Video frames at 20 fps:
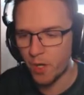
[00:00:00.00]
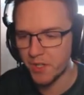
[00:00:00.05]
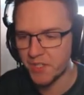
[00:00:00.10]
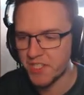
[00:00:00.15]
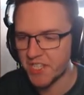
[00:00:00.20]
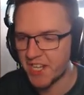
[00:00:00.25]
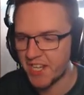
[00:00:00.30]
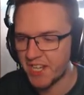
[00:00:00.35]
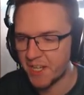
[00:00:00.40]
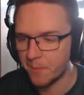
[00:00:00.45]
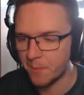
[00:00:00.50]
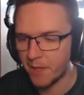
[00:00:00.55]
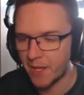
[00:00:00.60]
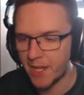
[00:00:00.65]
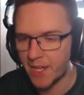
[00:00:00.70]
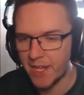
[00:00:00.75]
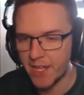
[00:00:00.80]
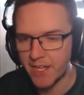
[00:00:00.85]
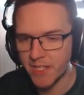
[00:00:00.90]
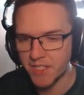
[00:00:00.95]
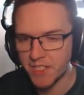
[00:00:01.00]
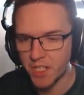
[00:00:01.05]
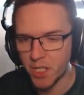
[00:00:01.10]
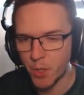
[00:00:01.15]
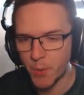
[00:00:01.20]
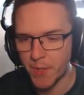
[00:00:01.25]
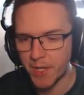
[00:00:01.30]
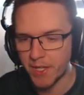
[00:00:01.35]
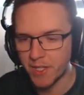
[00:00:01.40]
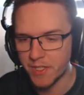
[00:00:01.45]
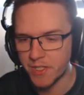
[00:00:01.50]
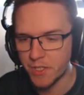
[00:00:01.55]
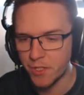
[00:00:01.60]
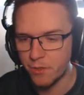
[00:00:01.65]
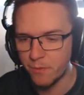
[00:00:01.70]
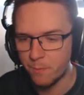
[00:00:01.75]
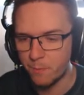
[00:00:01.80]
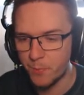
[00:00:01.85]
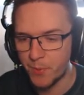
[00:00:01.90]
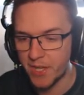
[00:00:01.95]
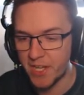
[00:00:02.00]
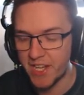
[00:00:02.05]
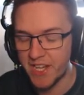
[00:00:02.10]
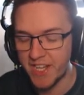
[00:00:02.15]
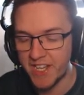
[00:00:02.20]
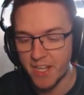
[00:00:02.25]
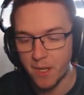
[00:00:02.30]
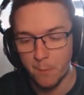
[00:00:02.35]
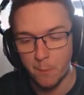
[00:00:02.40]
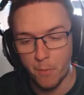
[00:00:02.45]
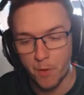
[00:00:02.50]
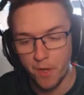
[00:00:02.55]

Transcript: pot team is going to be